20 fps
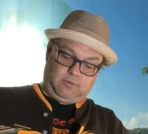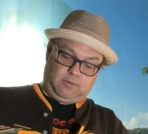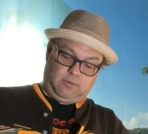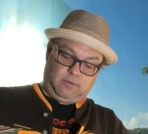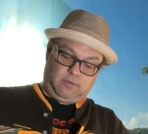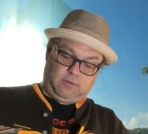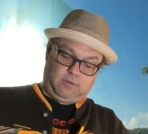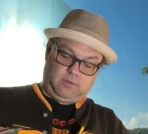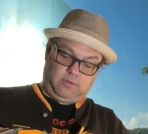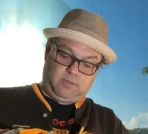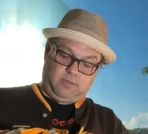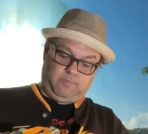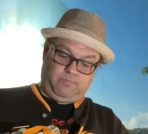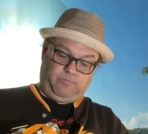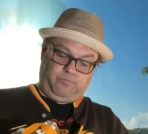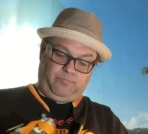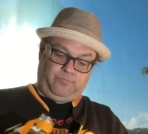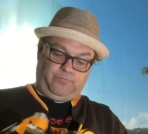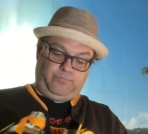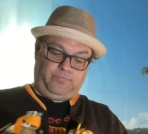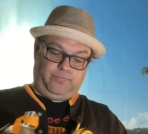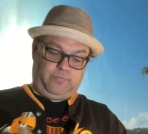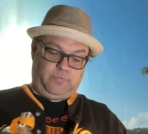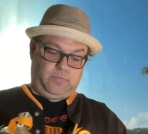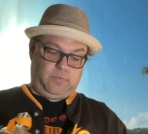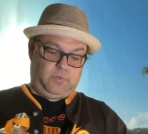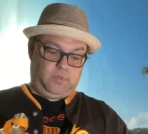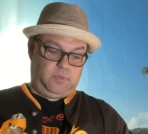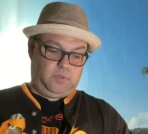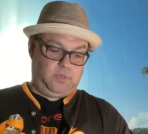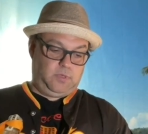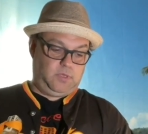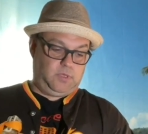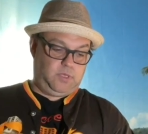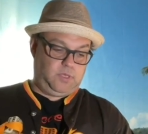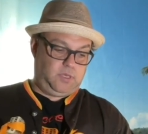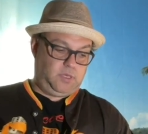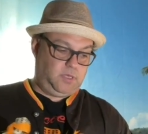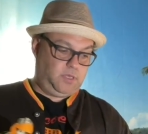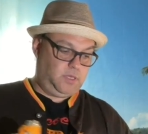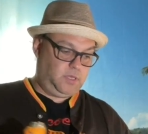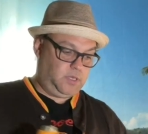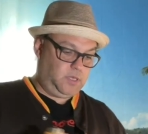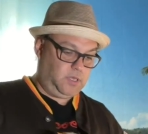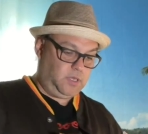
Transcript: No one is speaking in this clip.